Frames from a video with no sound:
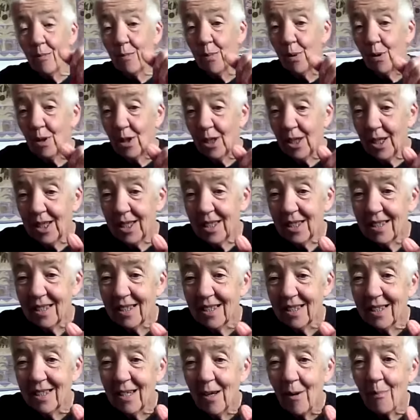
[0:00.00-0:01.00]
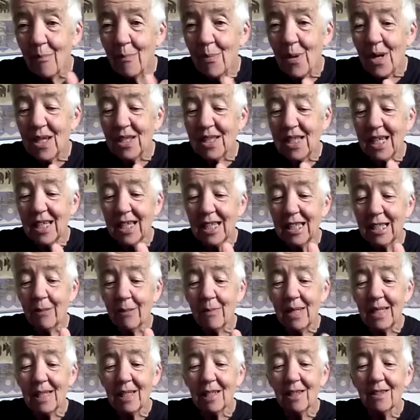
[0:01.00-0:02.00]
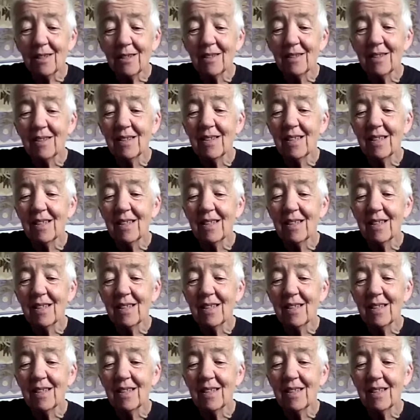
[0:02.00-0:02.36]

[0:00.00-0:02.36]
Pulling, breaking in the middle,